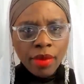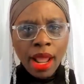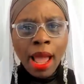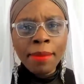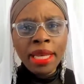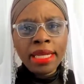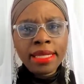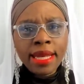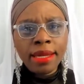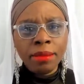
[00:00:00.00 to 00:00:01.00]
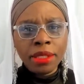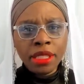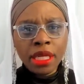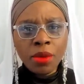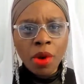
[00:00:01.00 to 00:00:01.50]
How many setups
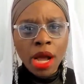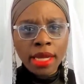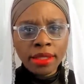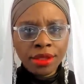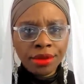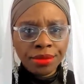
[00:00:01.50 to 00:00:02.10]
you done watch?